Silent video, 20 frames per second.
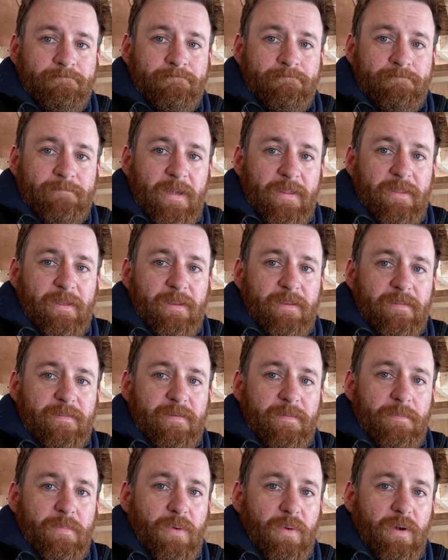think it's
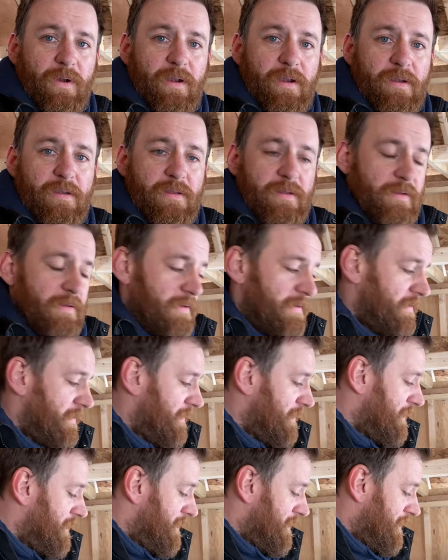important
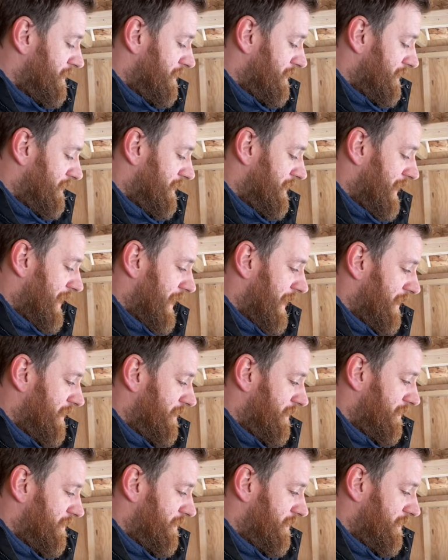that
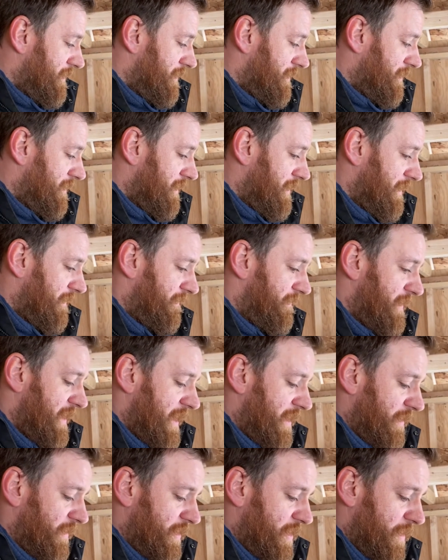if they
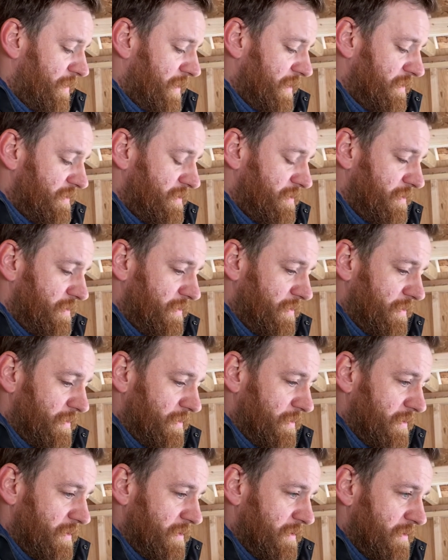are going
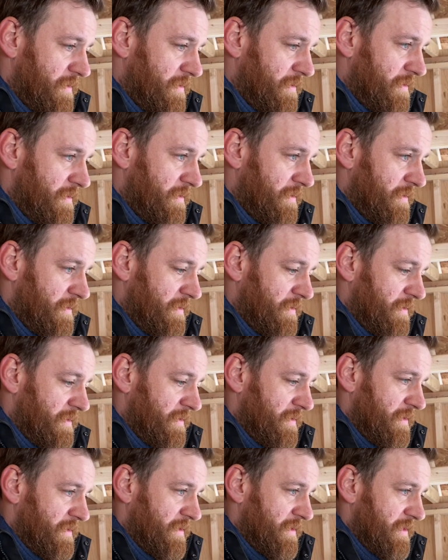to
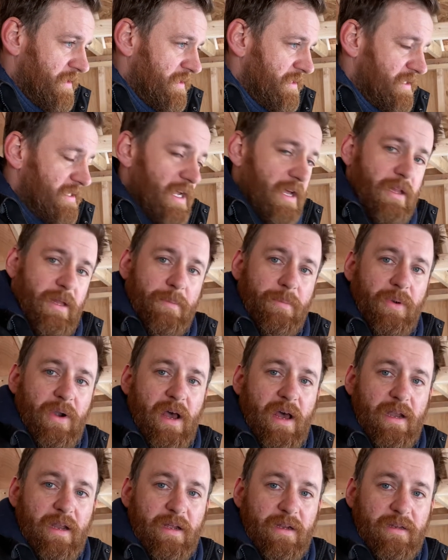sell a
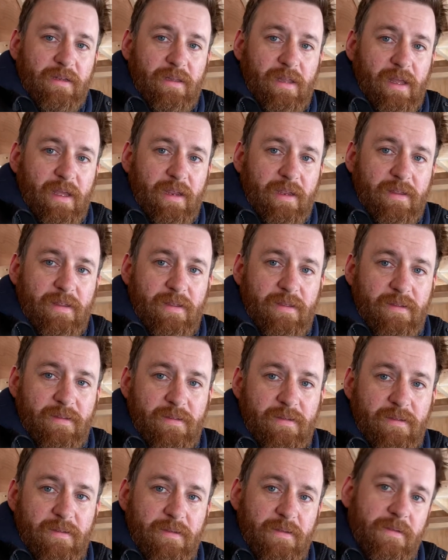product like
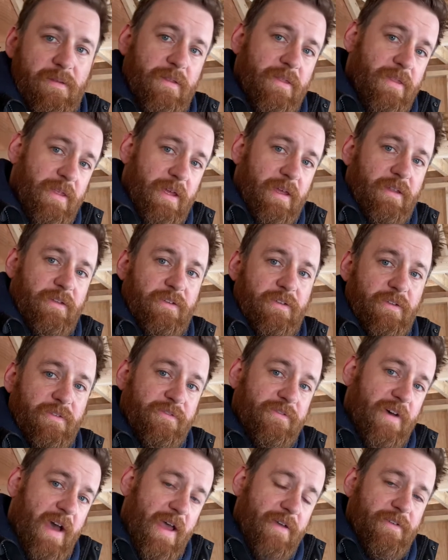this, a
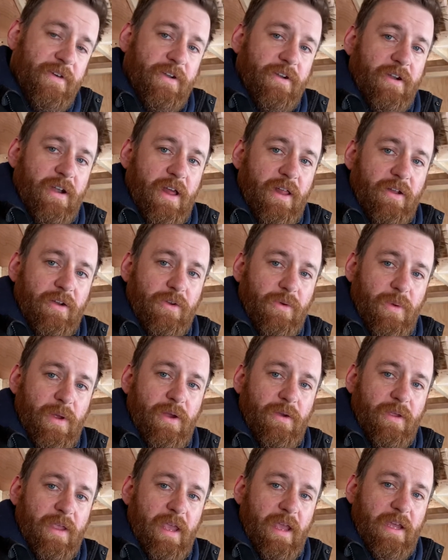$500
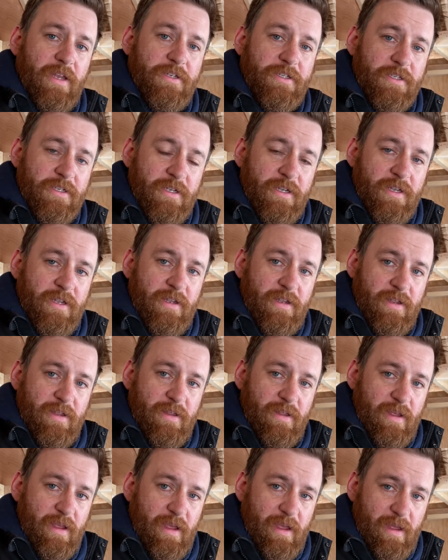quail cage,
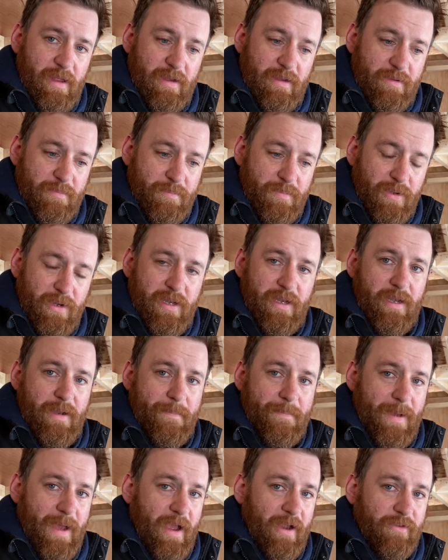and put it in a
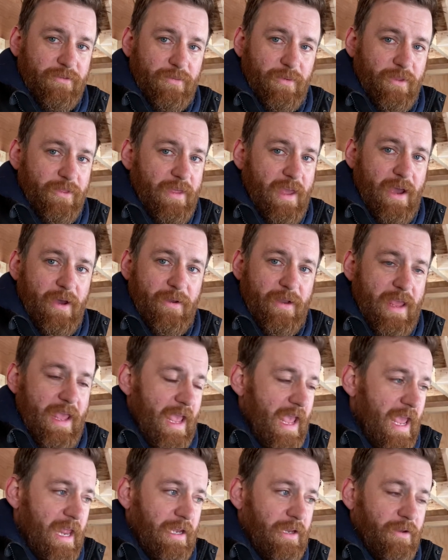box without
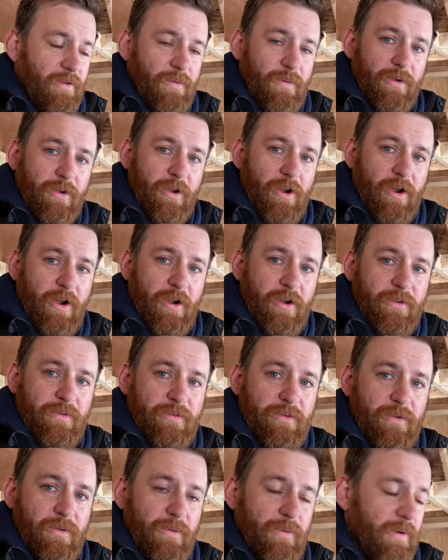any regard
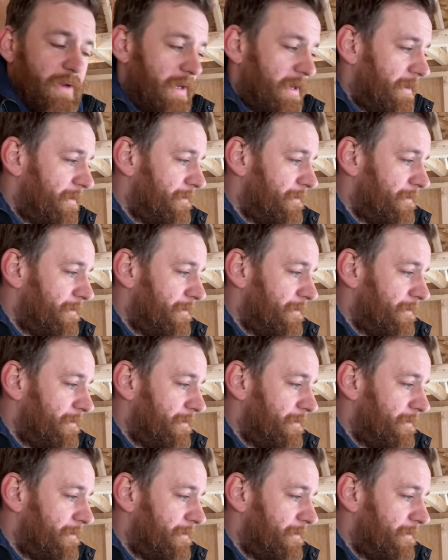to